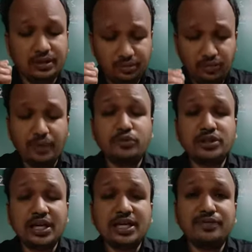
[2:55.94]
we have to
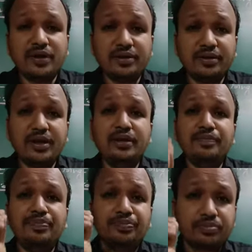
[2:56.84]
take it very
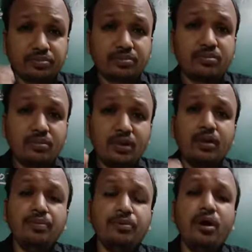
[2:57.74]

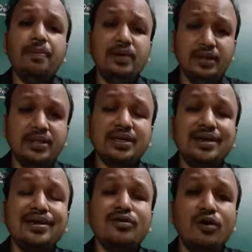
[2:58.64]
properly, the
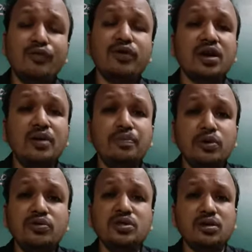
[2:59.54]
care of a
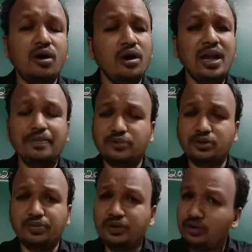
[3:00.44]
computer or
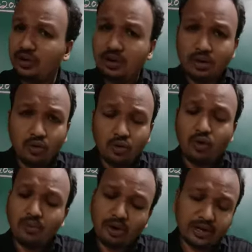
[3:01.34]
laptop in your
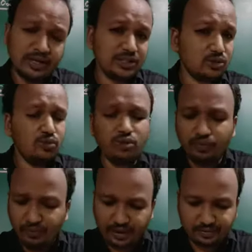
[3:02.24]
home or in school,
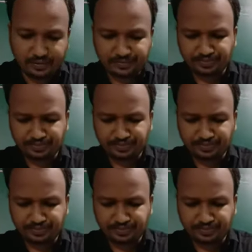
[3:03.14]
wherever.